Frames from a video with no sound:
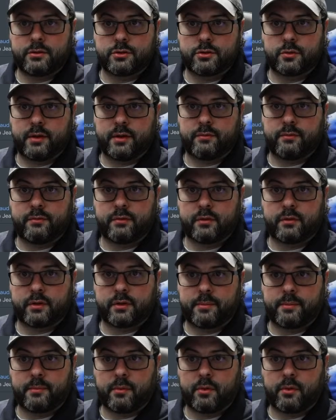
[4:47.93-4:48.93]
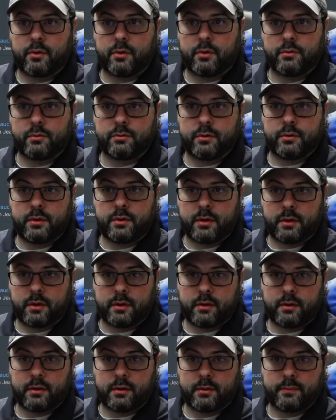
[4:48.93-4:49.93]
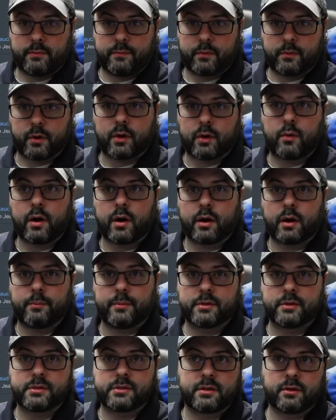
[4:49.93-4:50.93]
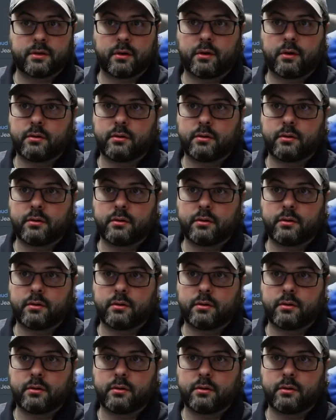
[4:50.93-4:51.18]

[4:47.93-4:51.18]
Joanne filled up all the requirements here,